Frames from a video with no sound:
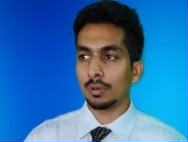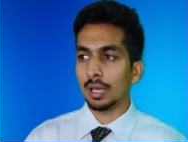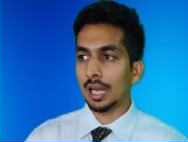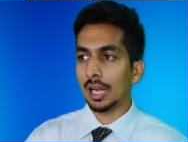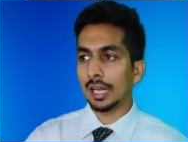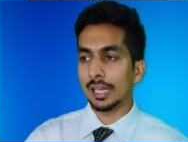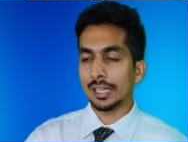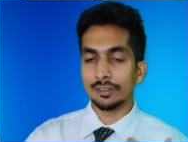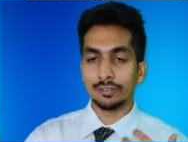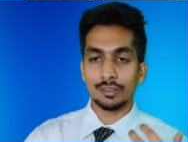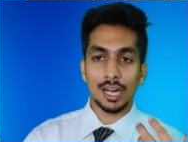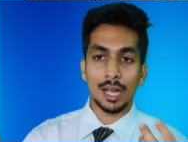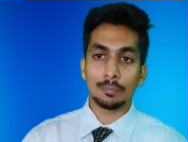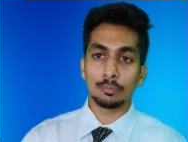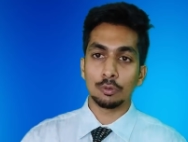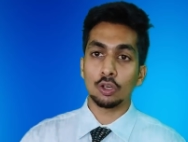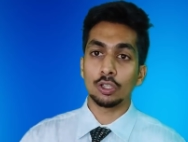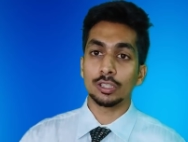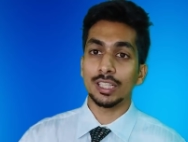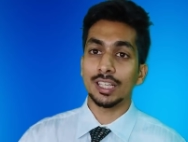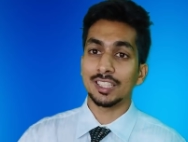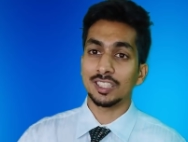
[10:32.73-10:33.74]
Uh, even I'm
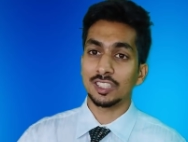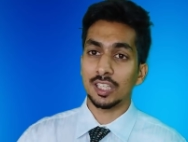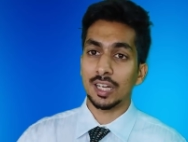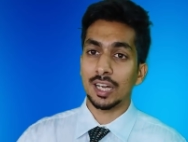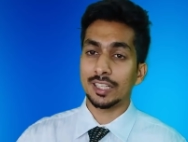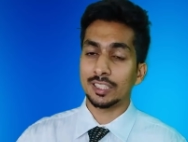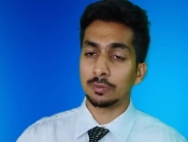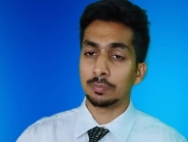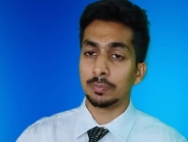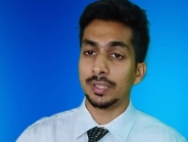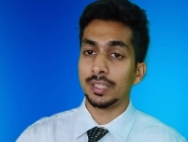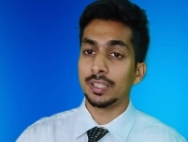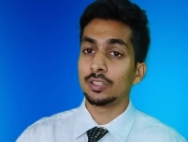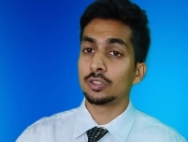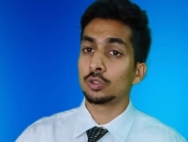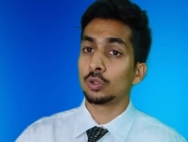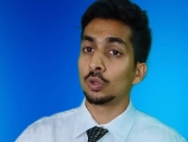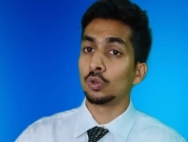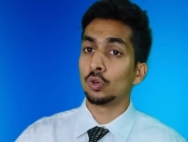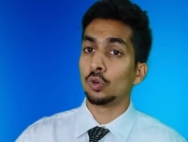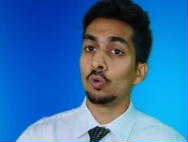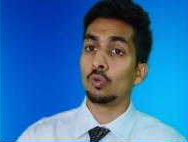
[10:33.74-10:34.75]
not ex experienced
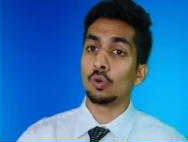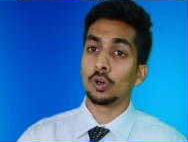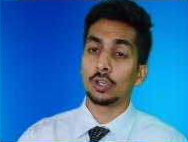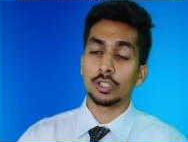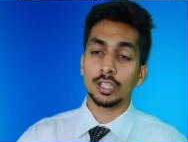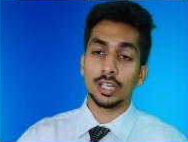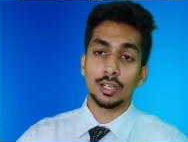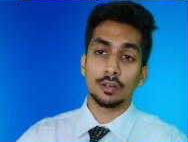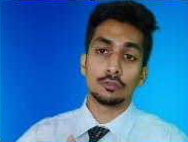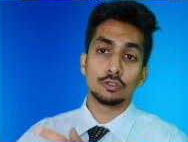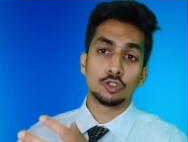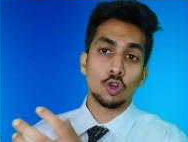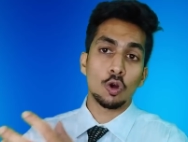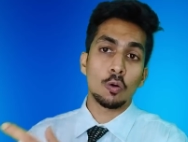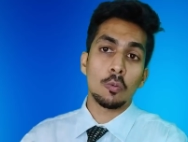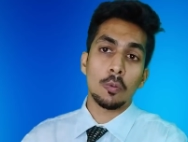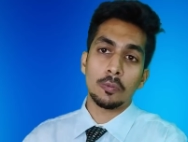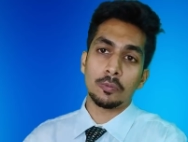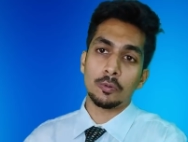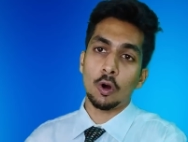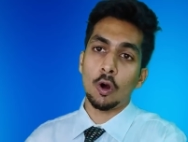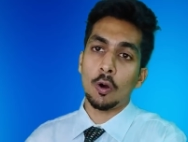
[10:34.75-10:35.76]
to know what kind of
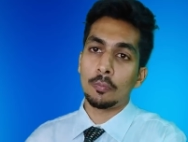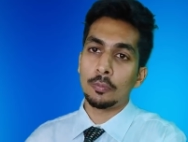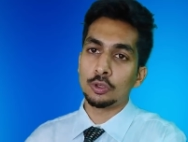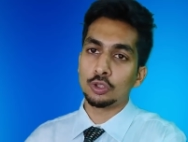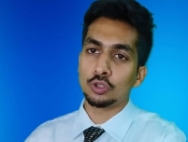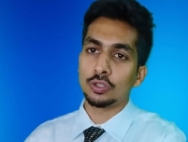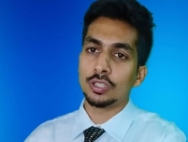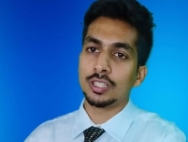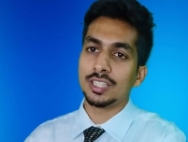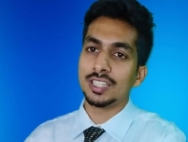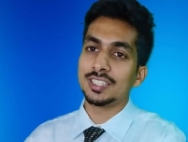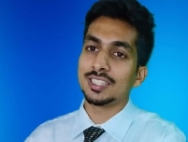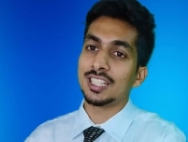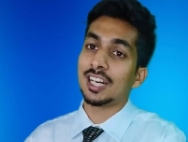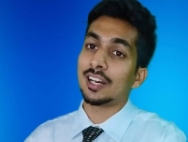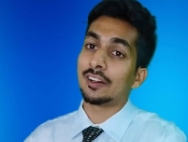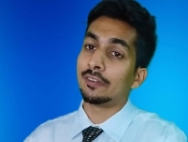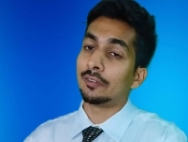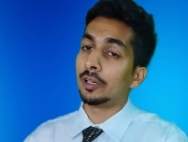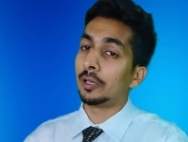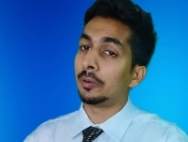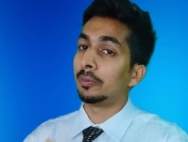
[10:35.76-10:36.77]
job opportunities are
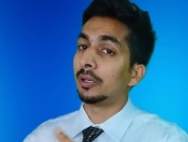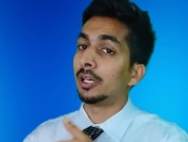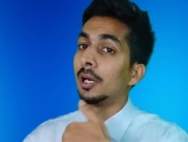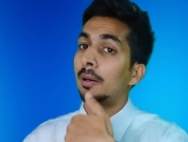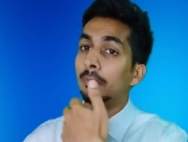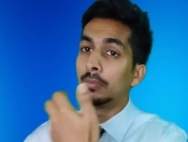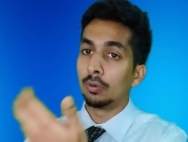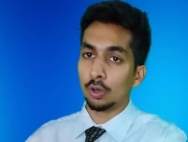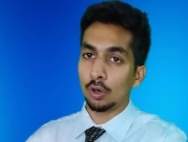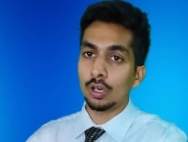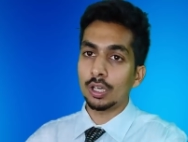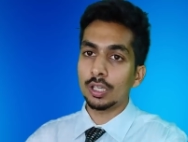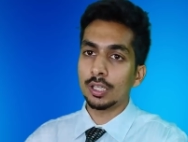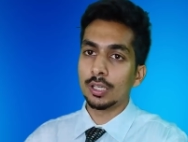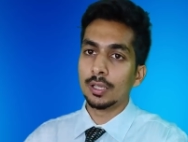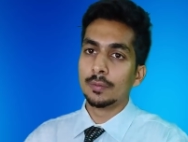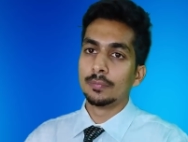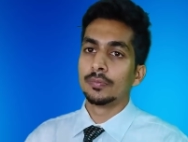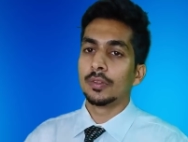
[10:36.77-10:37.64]
available abroad.